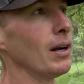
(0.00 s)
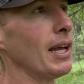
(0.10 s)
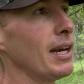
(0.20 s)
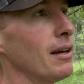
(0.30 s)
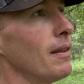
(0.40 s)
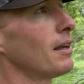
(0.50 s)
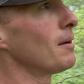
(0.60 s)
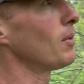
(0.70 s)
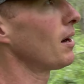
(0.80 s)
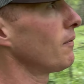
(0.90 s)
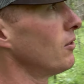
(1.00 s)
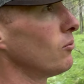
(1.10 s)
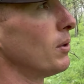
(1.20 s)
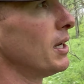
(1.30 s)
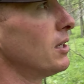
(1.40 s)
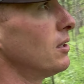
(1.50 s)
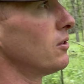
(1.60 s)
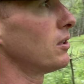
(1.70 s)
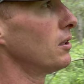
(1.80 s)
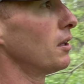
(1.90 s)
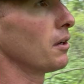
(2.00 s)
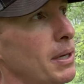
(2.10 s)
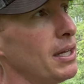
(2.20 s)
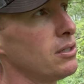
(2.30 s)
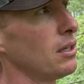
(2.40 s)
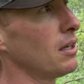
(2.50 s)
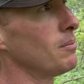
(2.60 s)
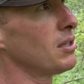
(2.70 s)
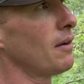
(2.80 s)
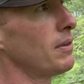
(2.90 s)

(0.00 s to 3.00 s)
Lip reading: laying here. They come right off this ridge. There's a good little bench that comes off of